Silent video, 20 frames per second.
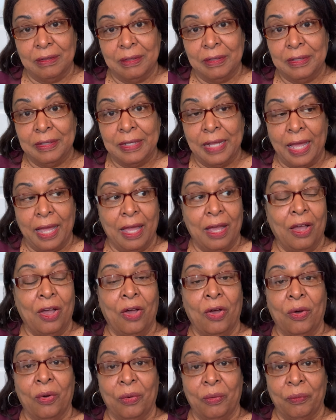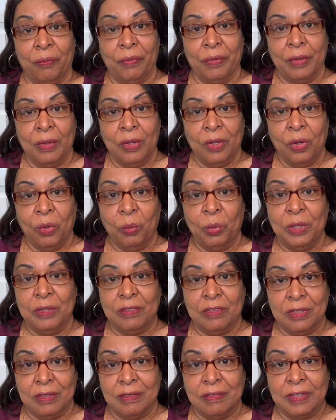Now we
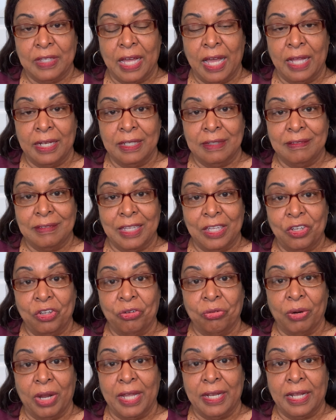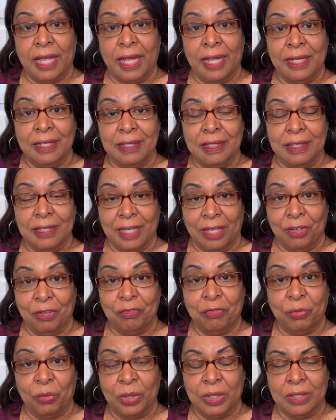see a sign that say Granite,
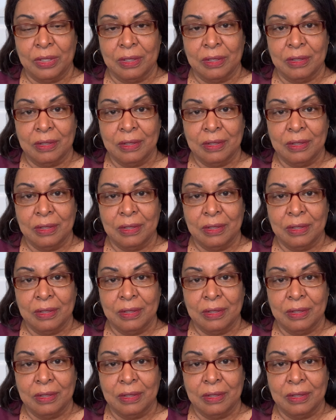California.